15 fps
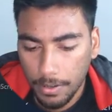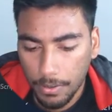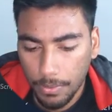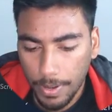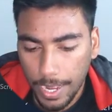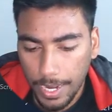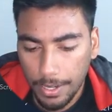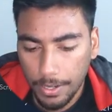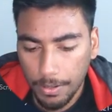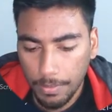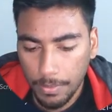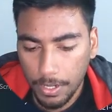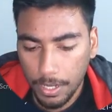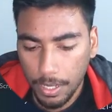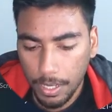
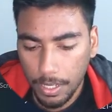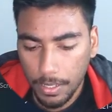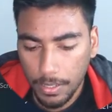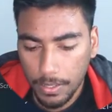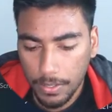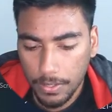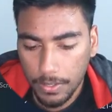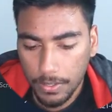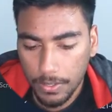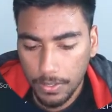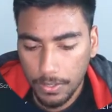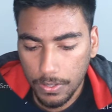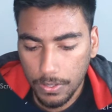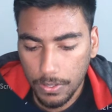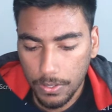random dots
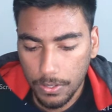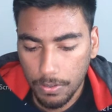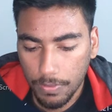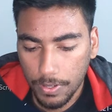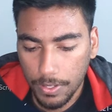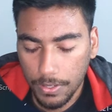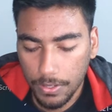service.